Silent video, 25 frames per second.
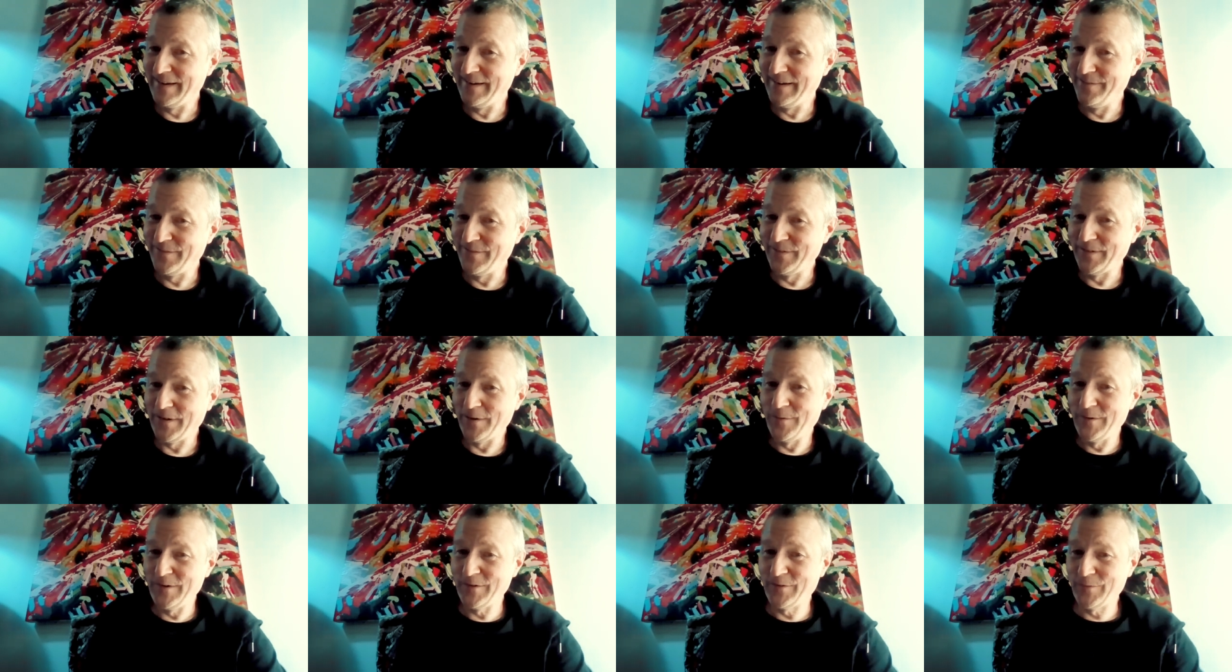You
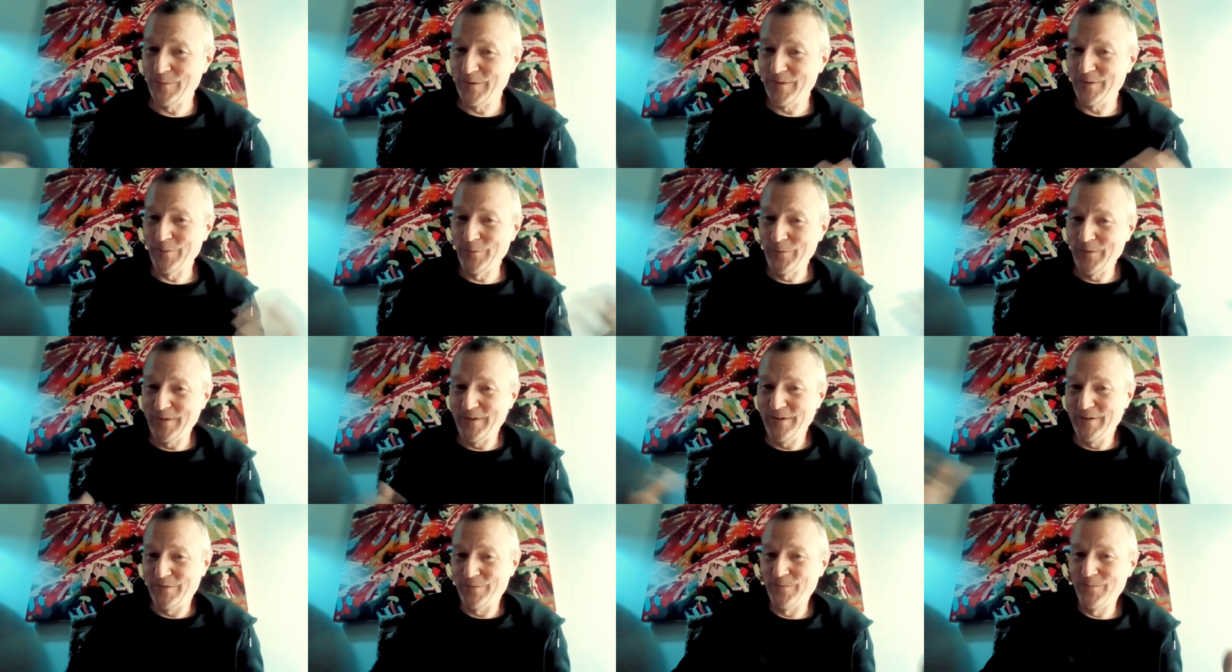yes, notice yeah, with yeah.
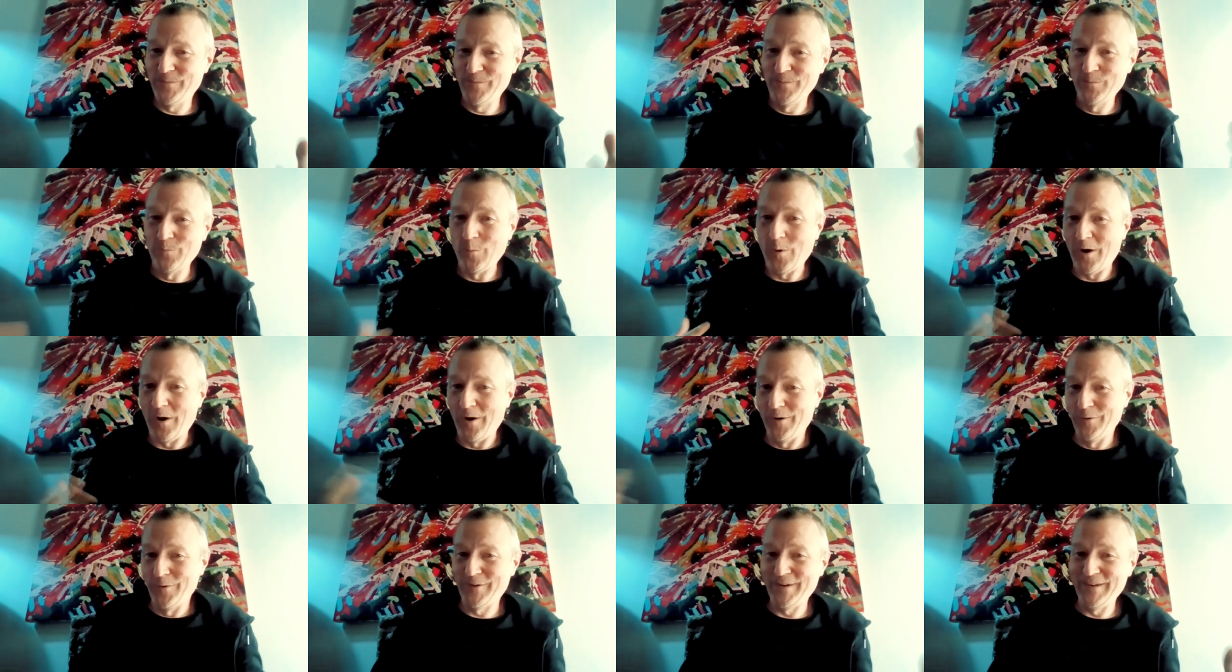all these
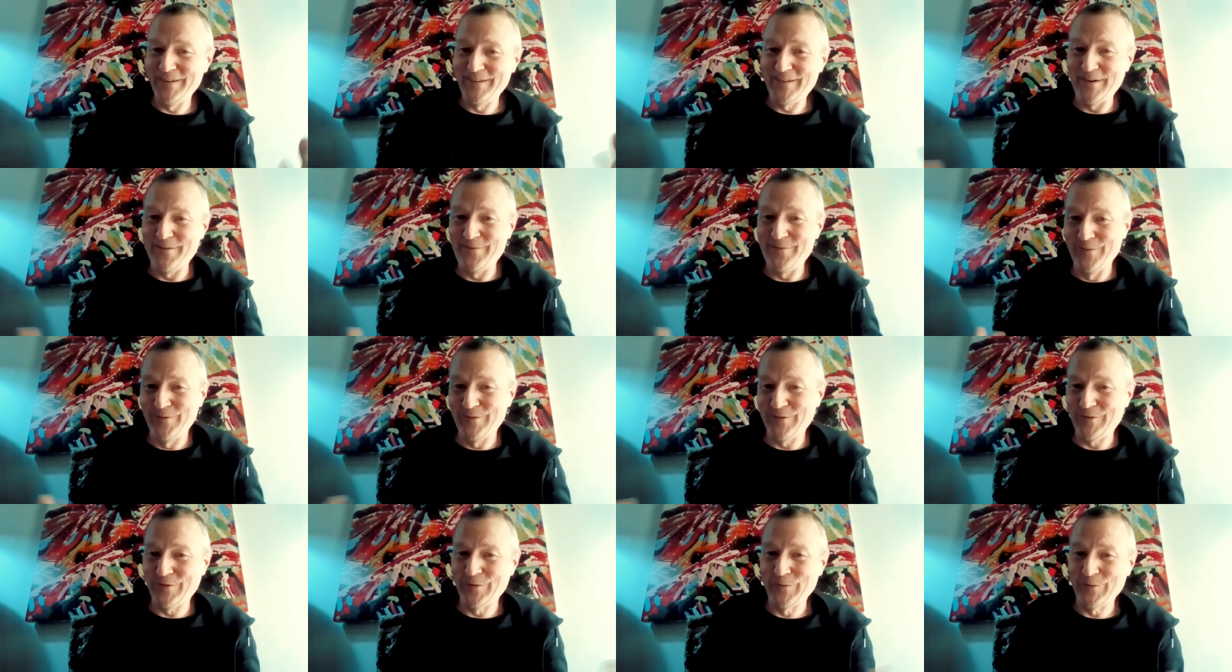wildly
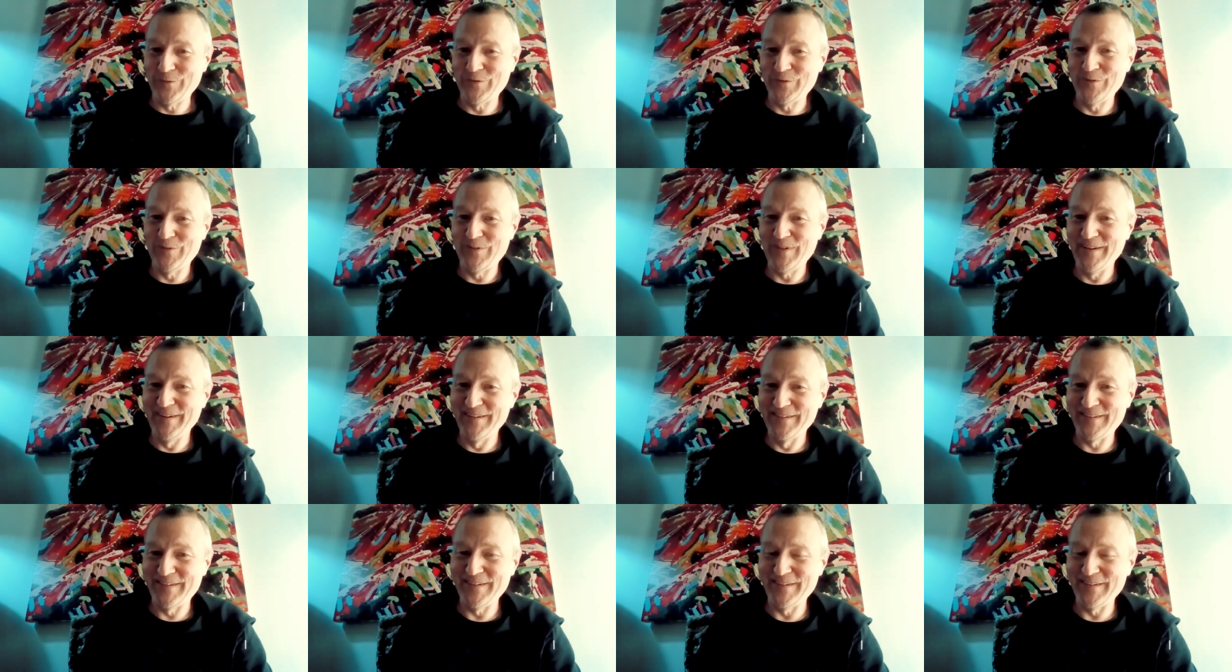different sorts of
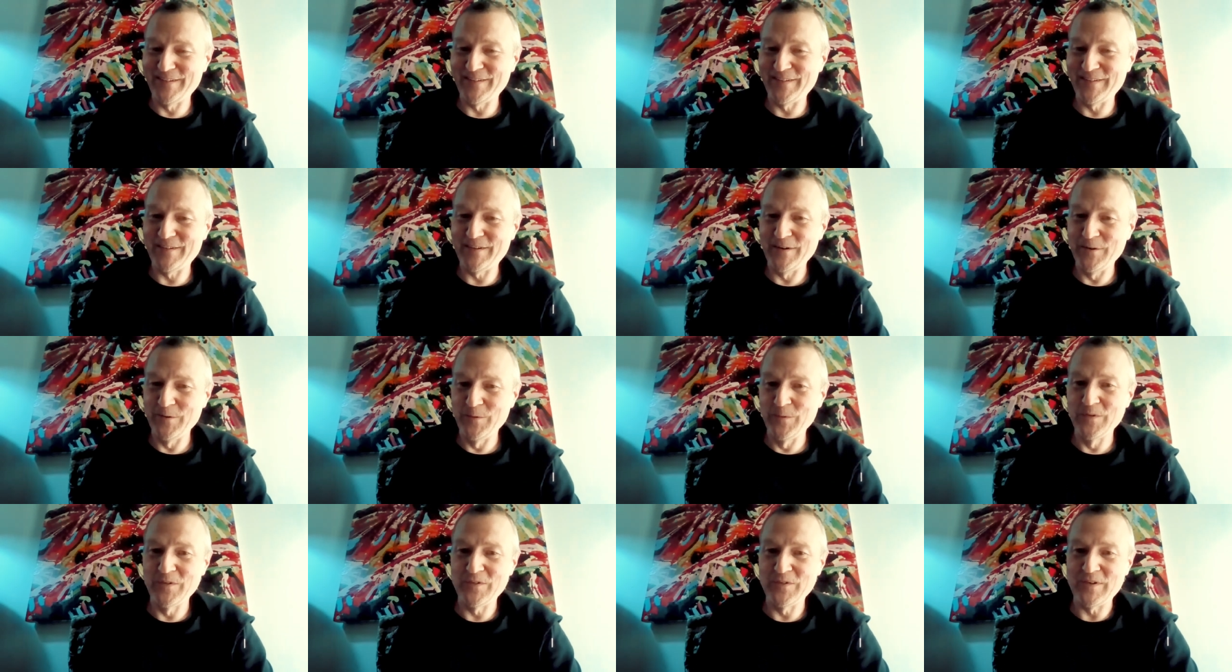things, it's
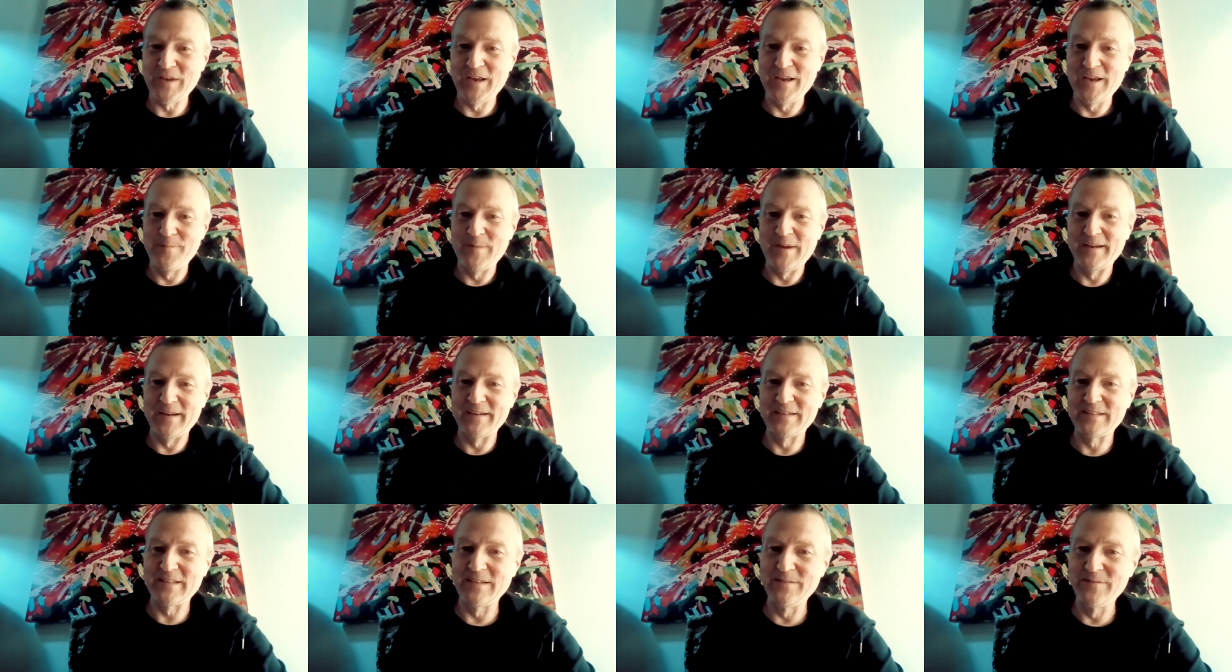still the same
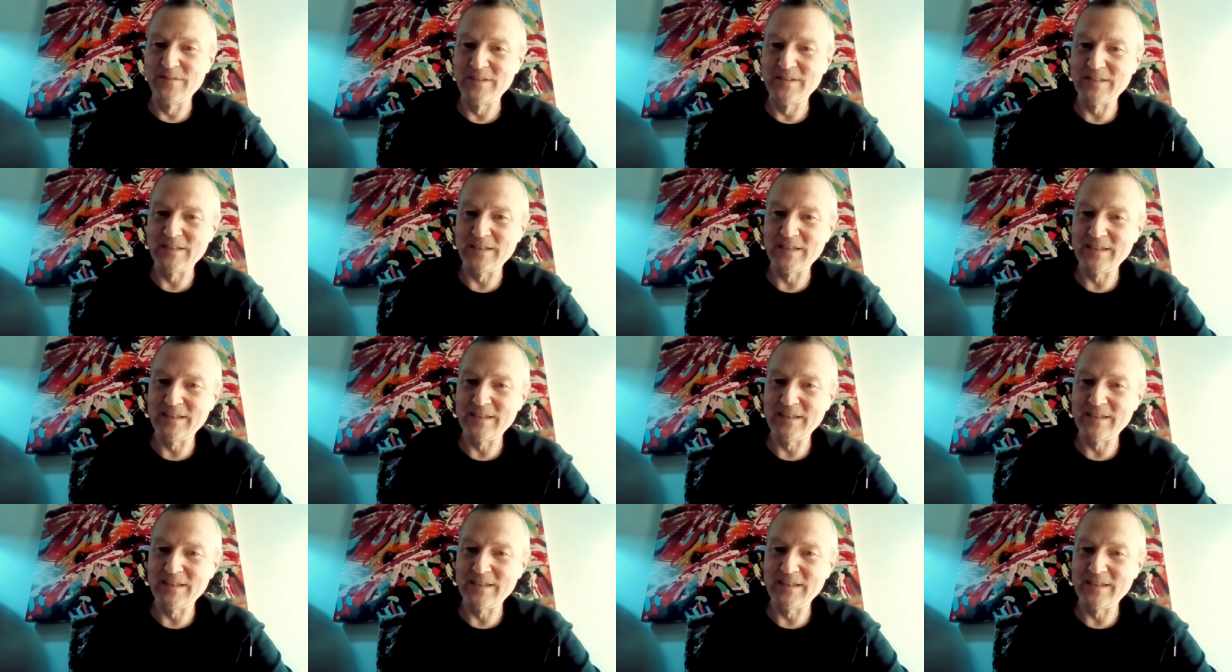activity.